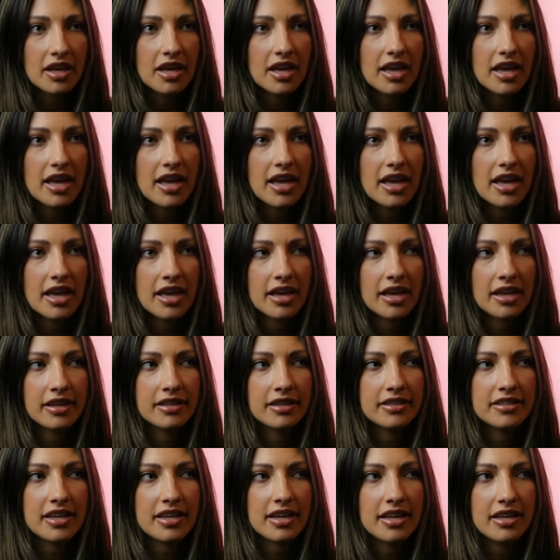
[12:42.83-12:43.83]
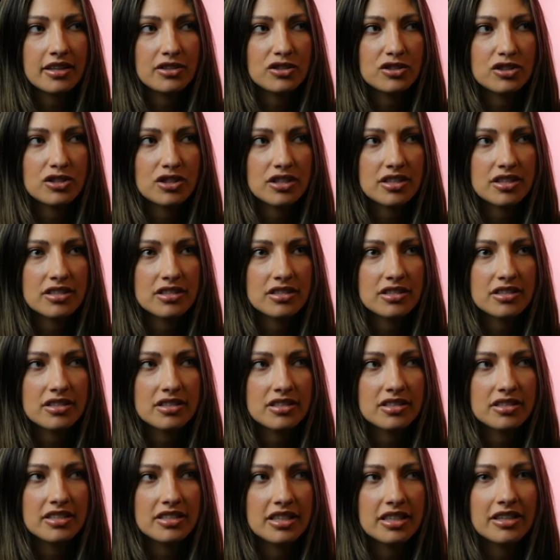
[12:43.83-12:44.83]
And it just
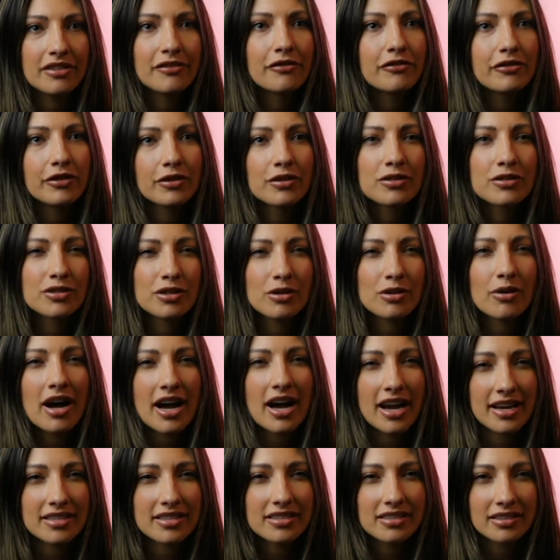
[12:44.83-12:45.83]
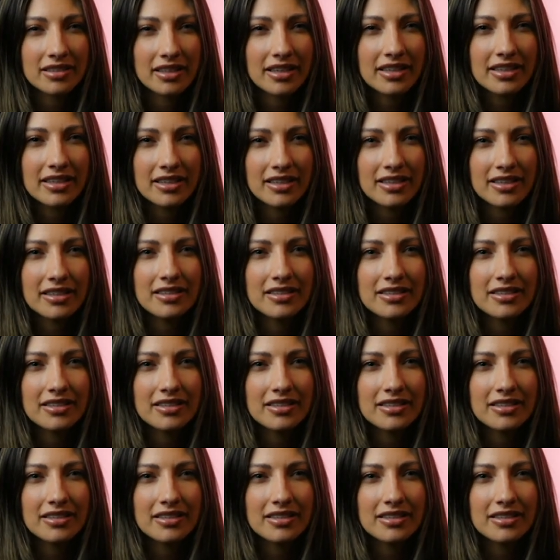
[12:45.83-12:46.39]
didn't feel so isolated